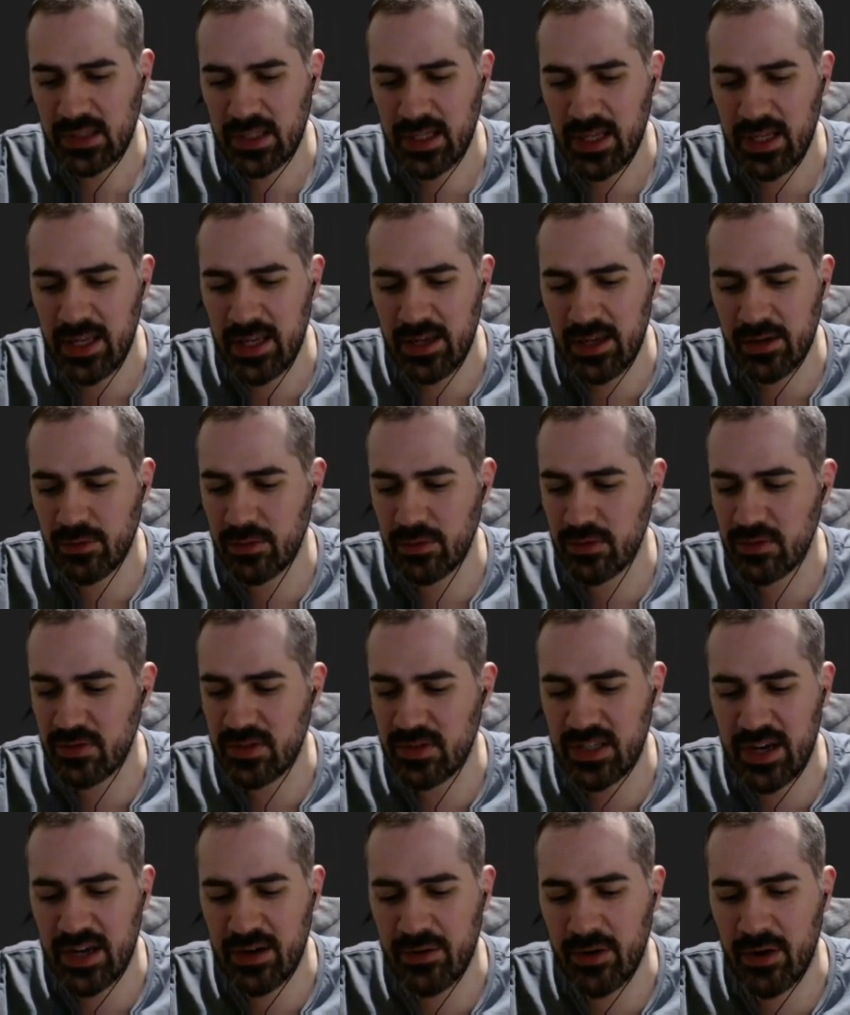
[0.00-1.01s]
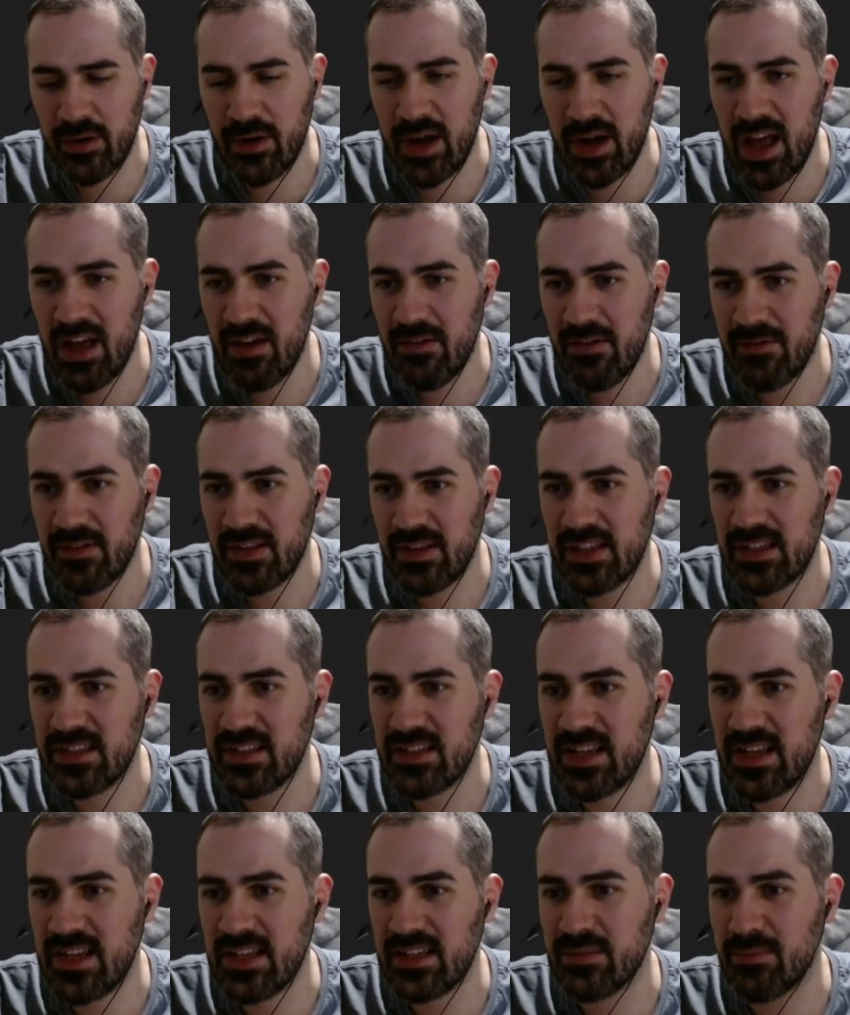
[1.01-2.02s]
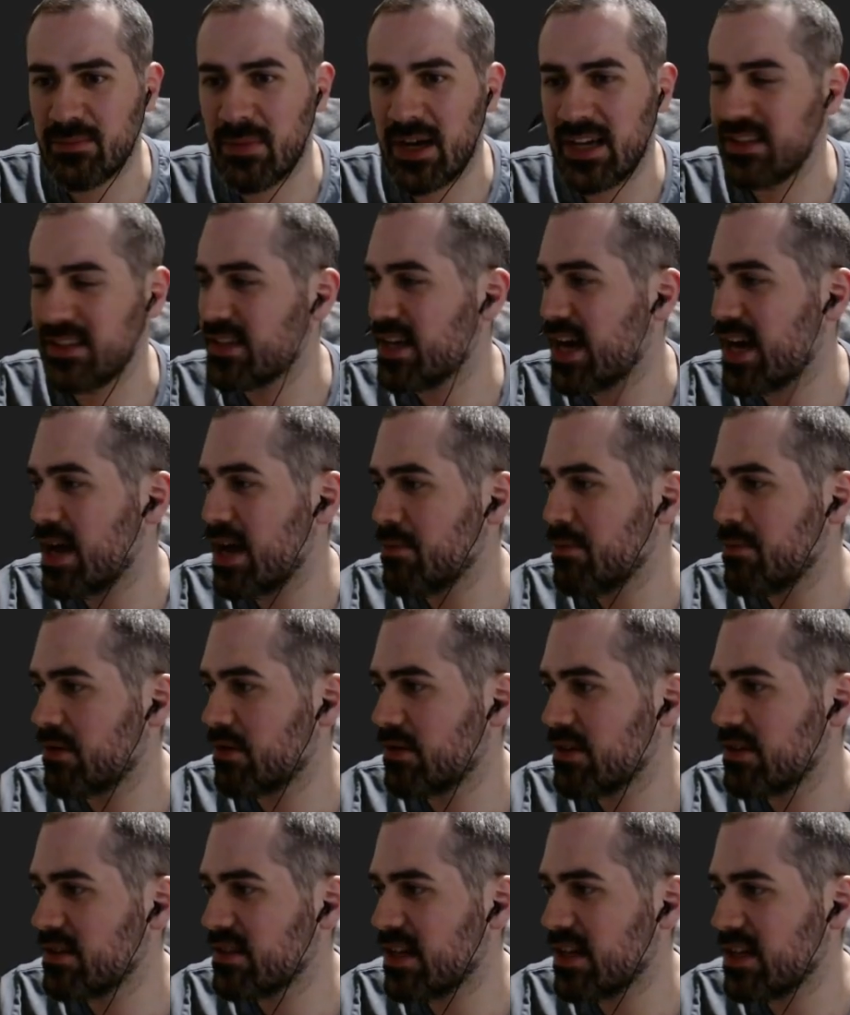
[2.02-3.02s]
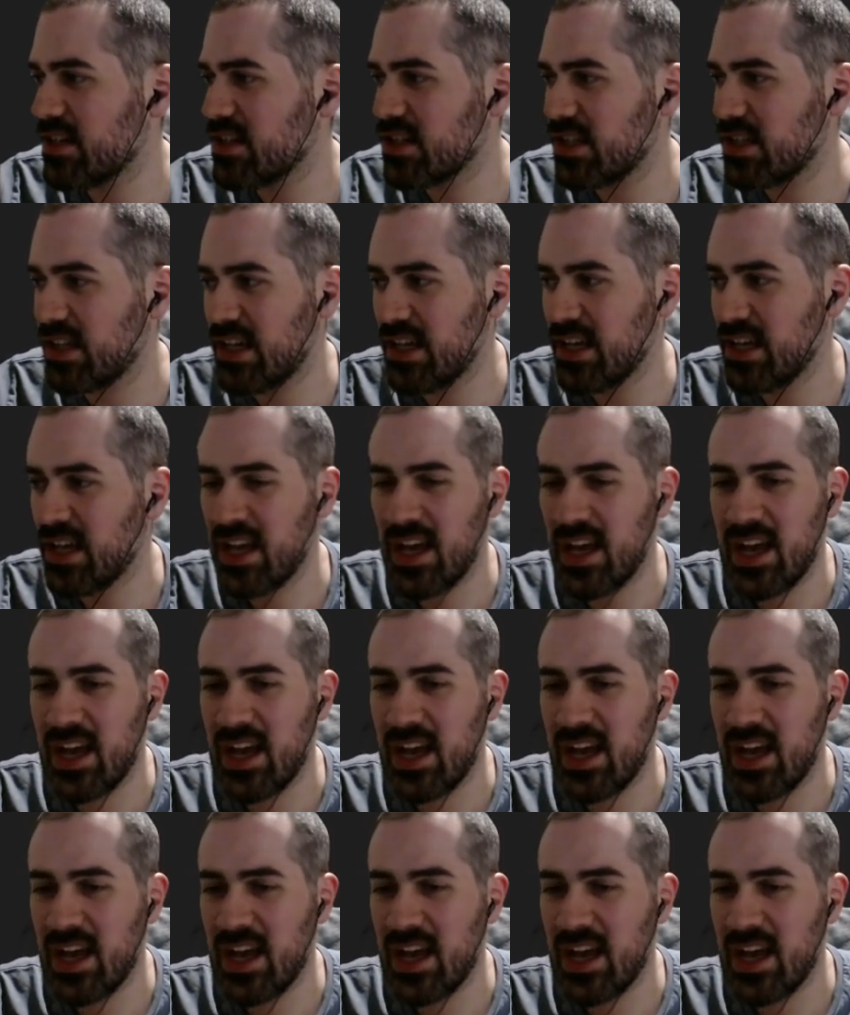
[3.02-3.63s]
equals 0f, and this is my timer essentially.